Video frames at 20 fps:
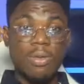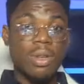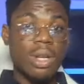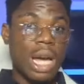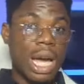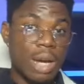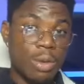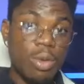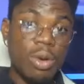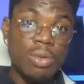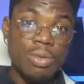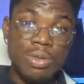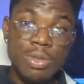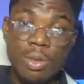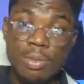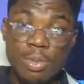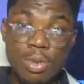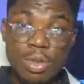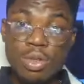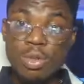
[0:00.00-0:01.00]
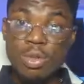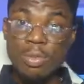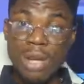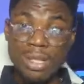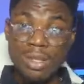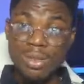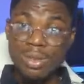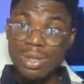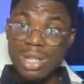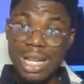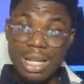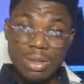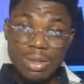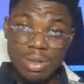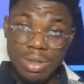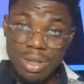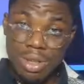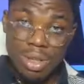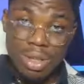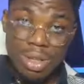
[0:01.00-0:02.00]
I work with some YouTubers, so
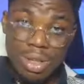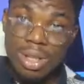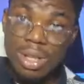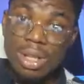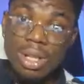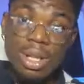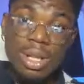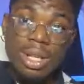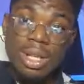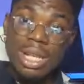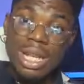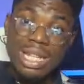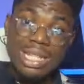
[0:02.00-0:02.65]
they